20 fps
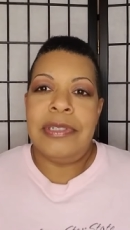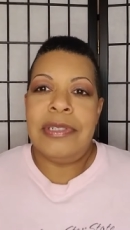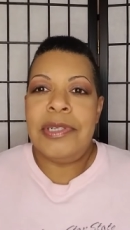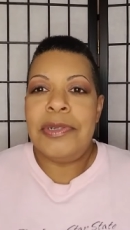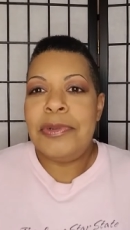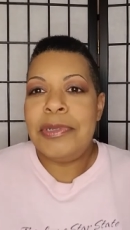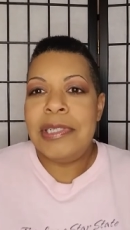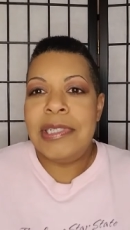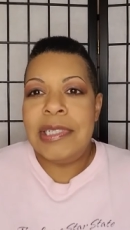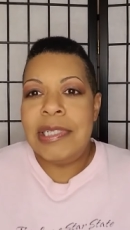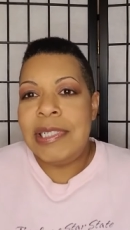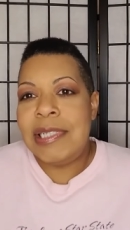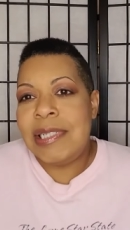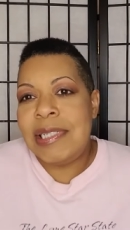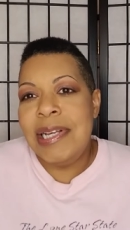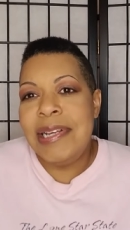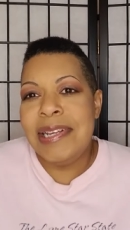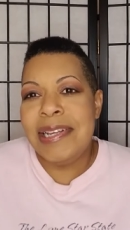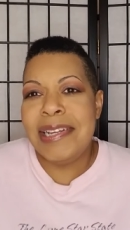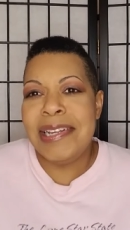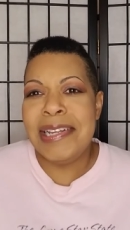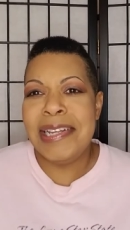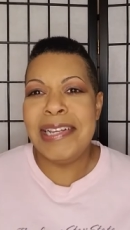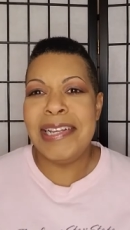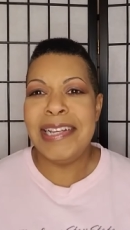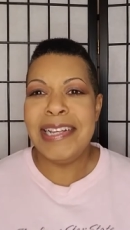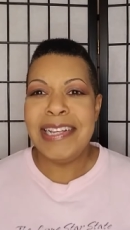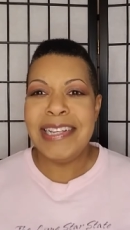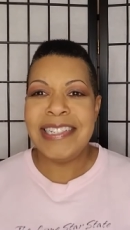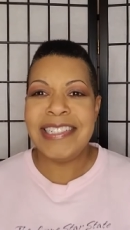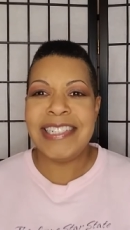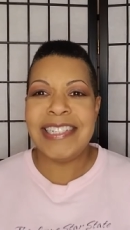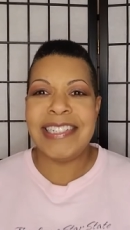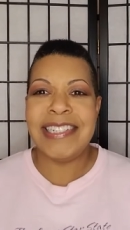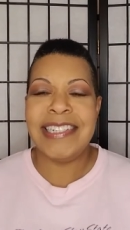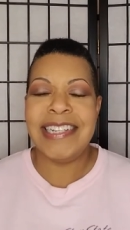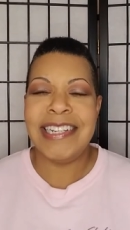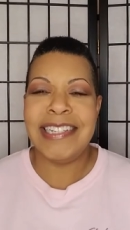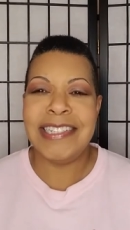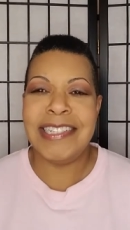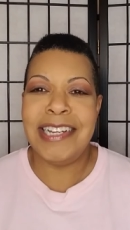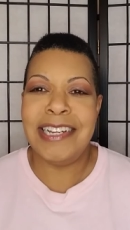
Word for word: So it's just it's just a,